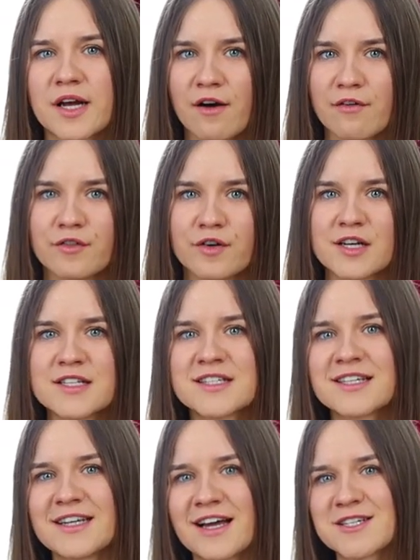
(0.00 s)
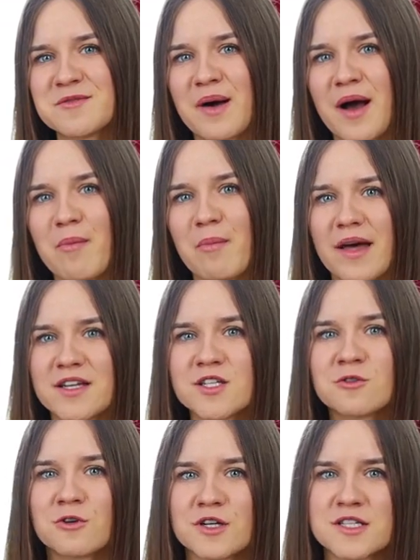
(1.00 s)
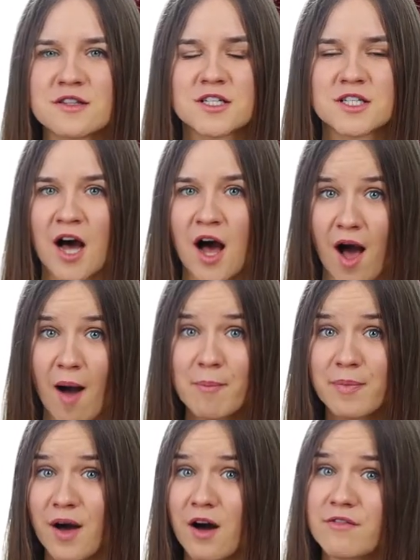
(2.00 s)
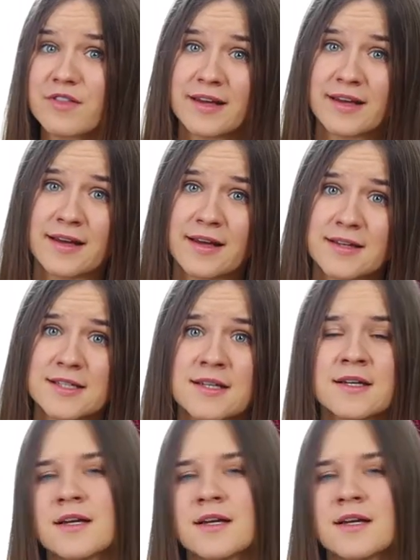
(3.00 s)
coverings connected by a band across the top of the head